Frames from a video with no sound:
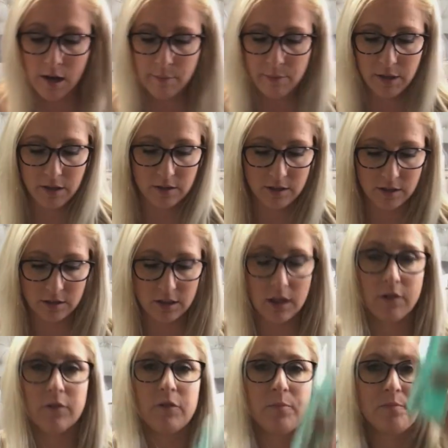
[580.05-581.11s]
But this
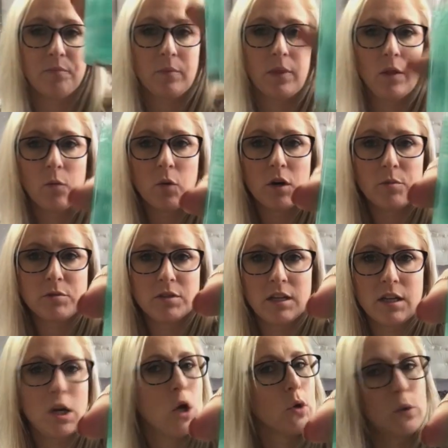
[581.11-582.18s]
stuff,
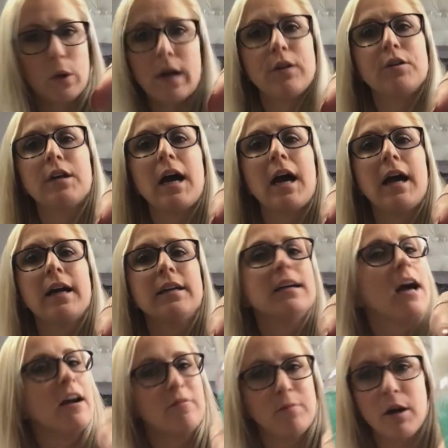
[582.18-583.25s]
100% ride or die.
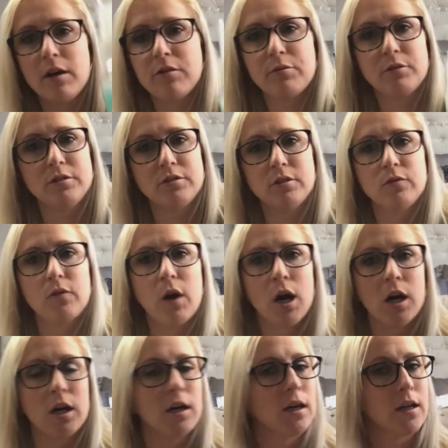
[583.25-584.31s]
I've bought three so
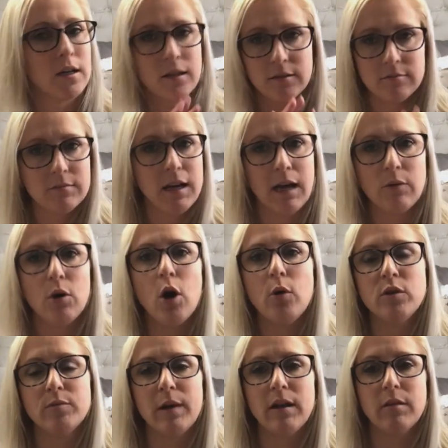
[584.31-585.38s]
far. I will
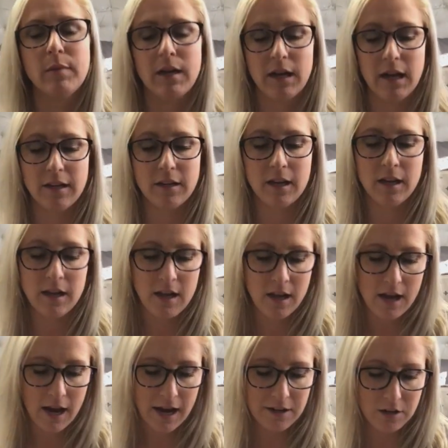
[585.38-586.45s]
always buy them. And
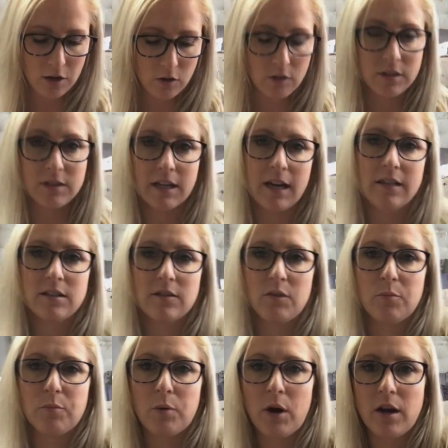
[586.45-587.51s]
I know the size of the
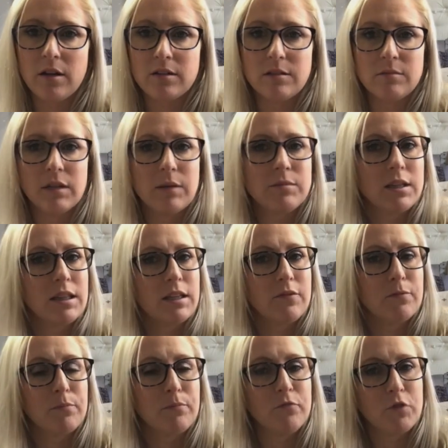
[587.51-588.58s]
product sometimes I think
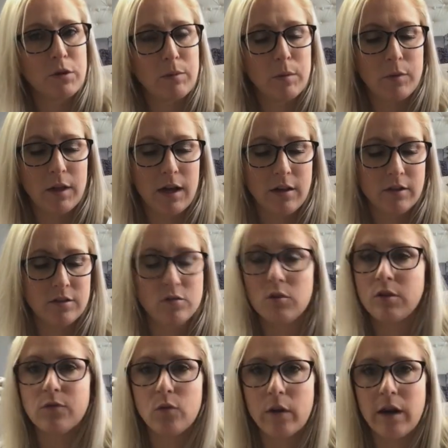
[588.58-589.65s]
freak people out. It's
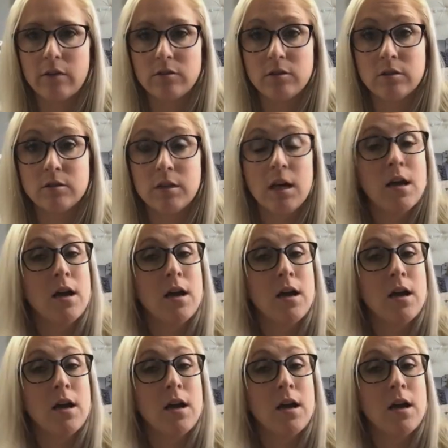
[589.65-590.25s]
only 4 ounces.